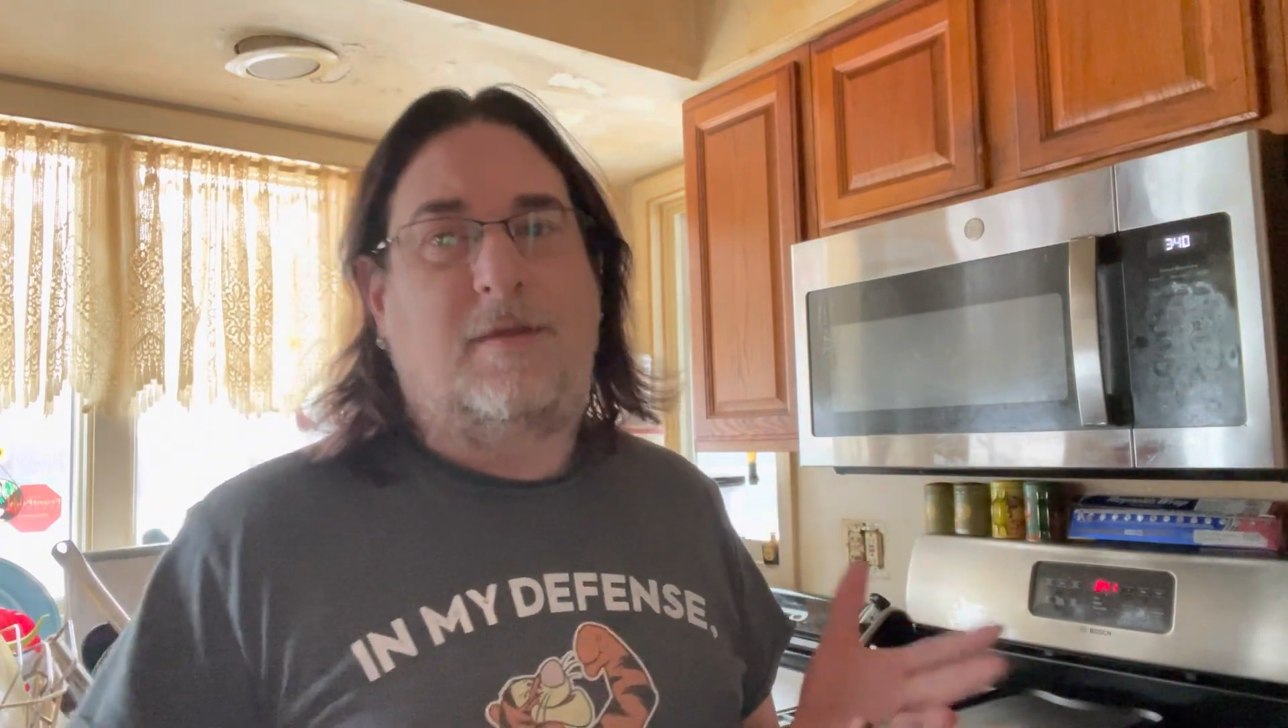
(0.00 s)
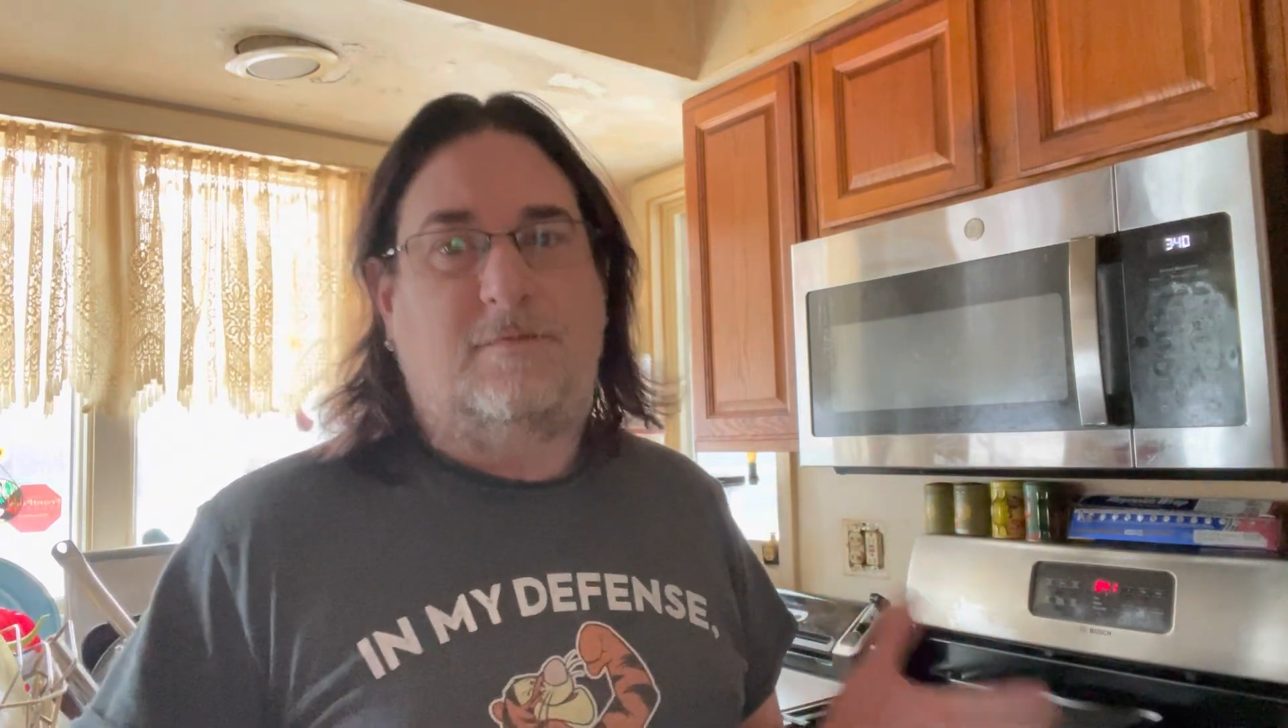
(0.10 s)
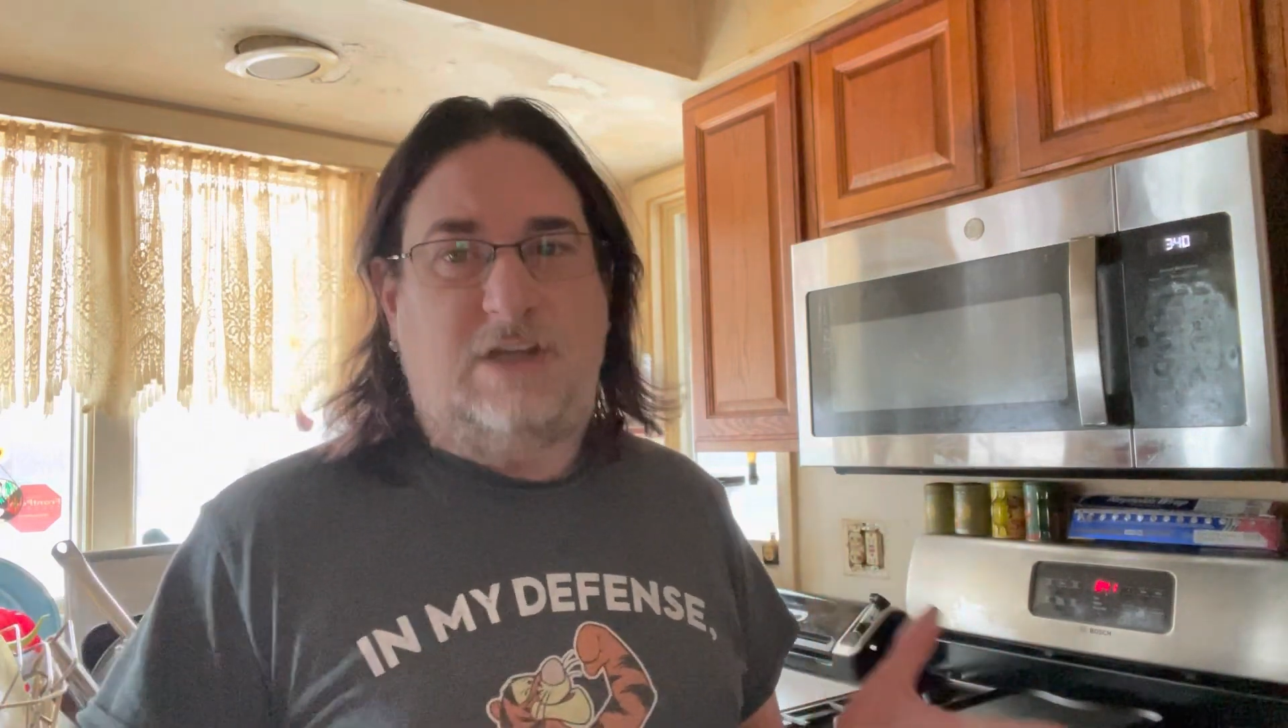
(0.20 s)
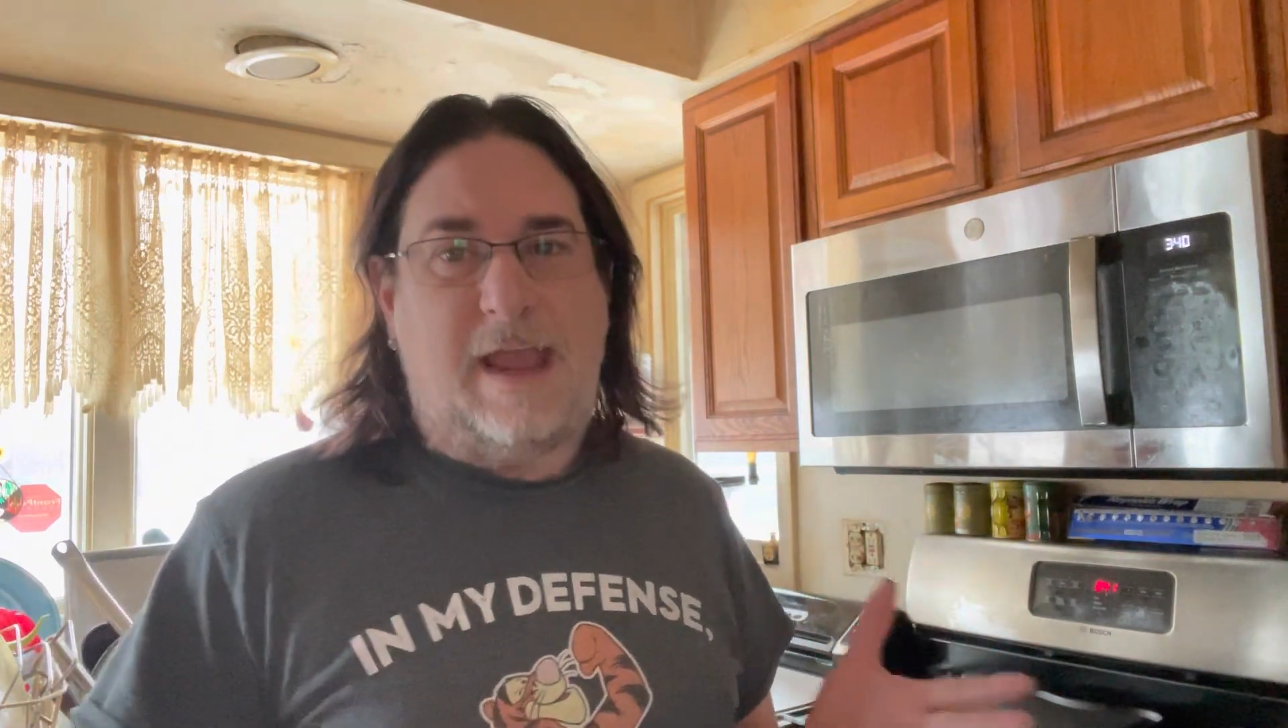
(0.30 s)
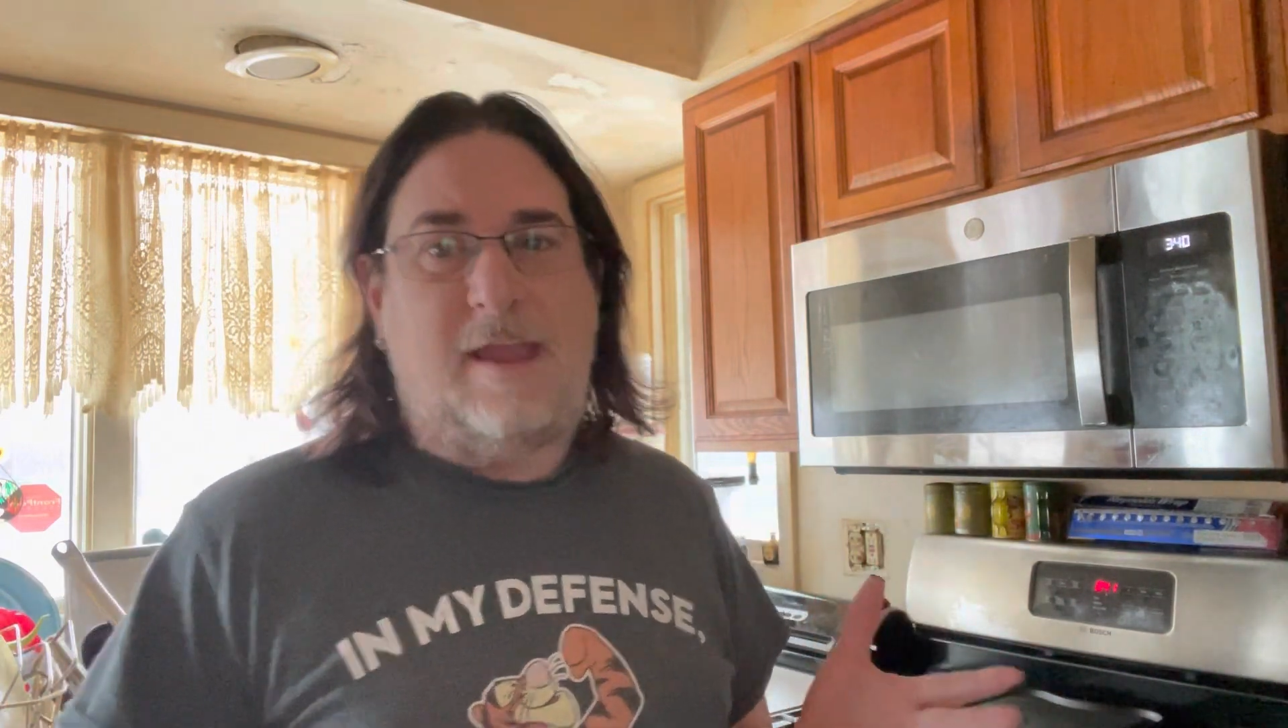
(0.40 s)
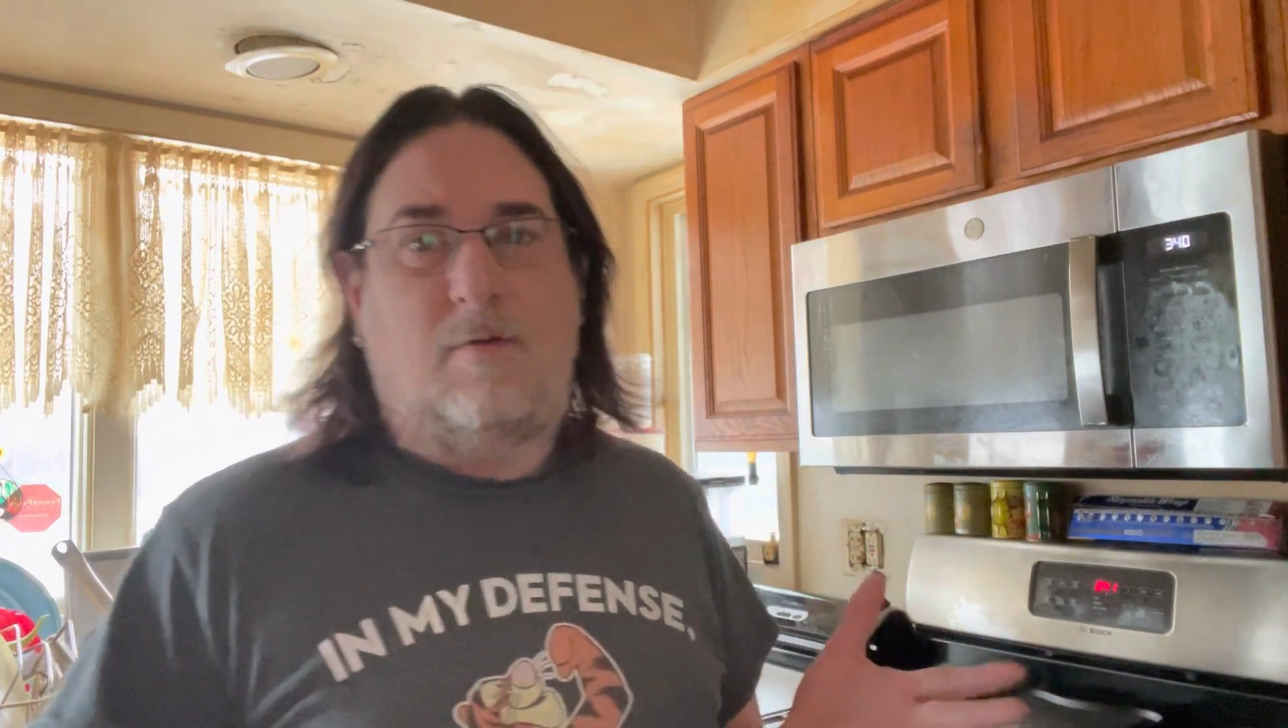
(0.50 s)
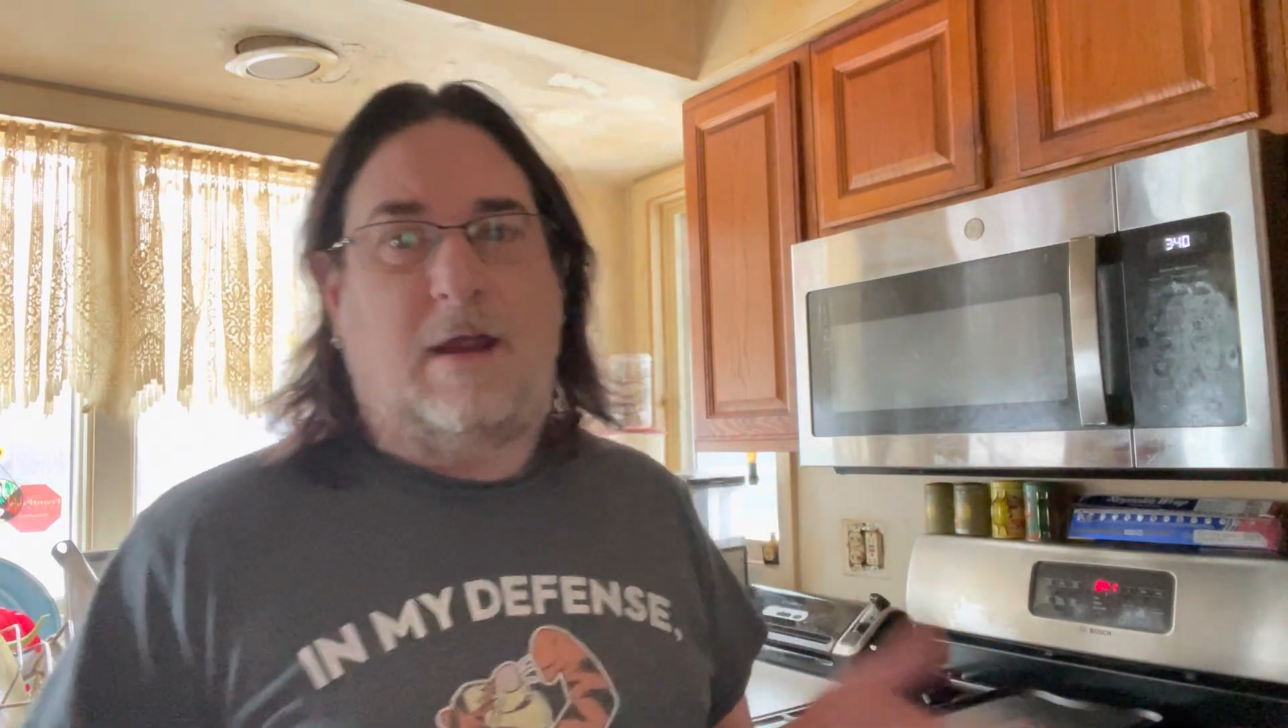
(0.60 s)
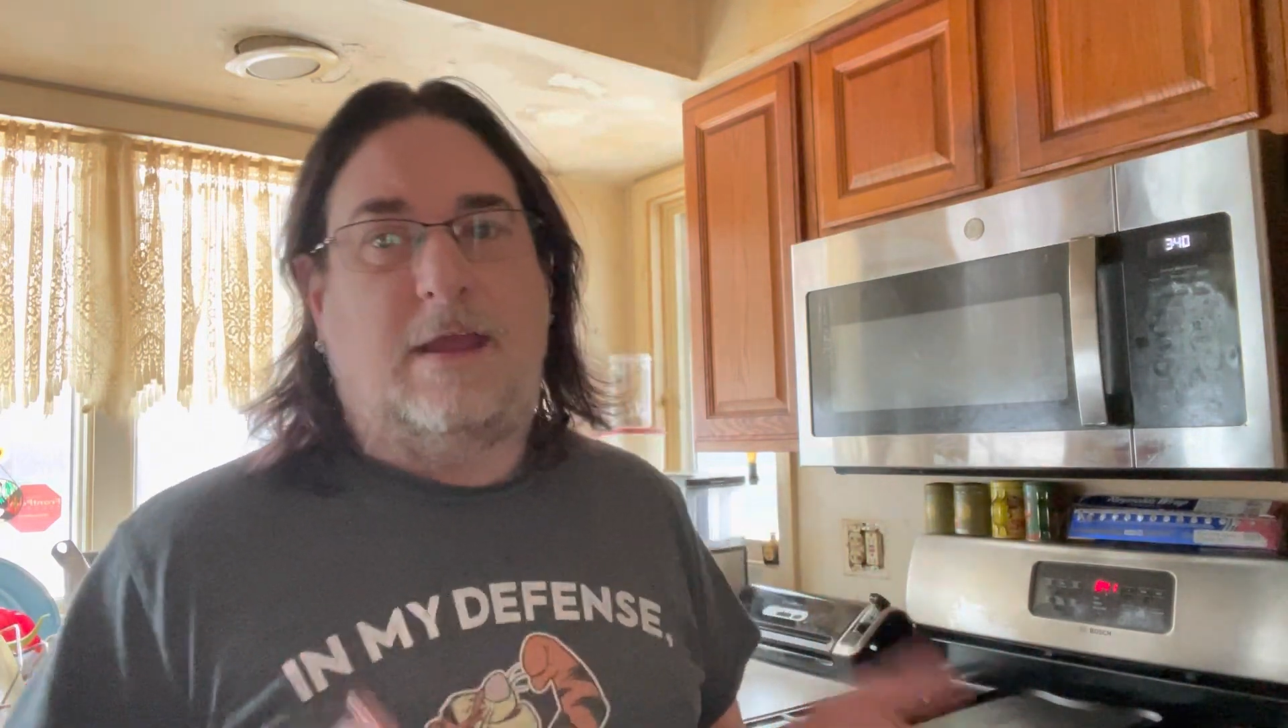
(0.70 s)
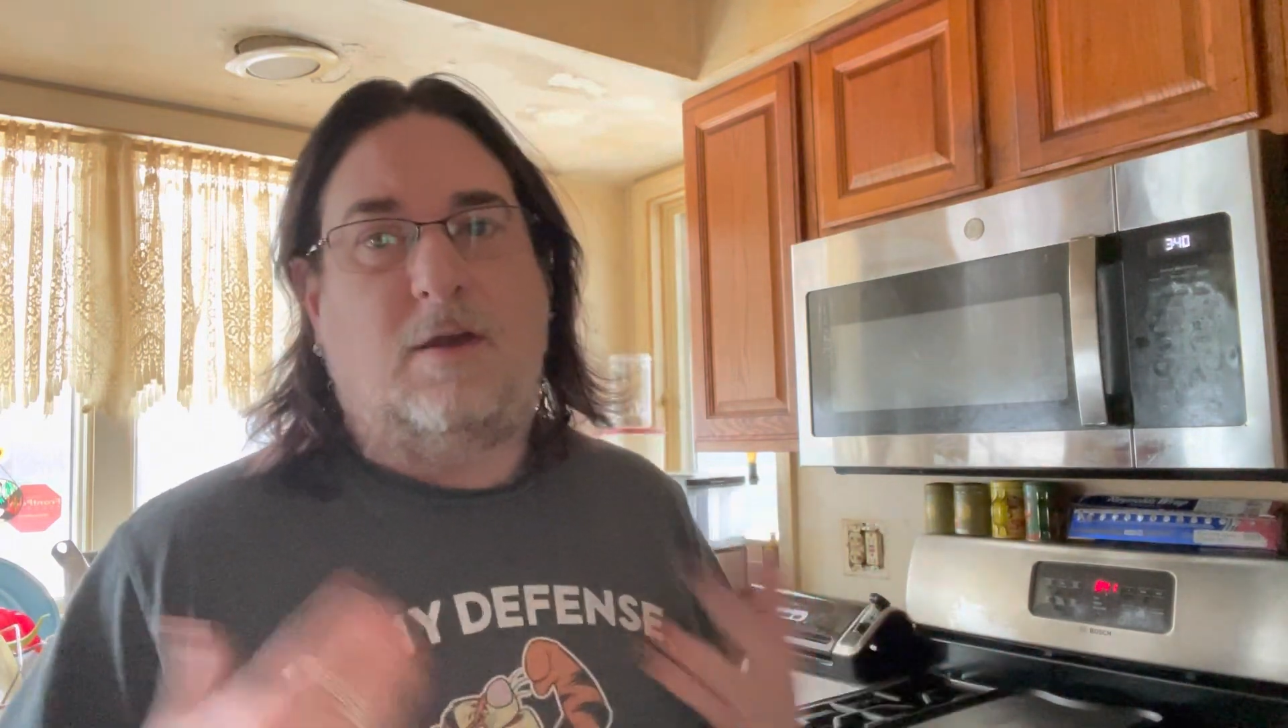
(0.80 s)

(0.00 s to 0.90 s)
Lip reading: of January.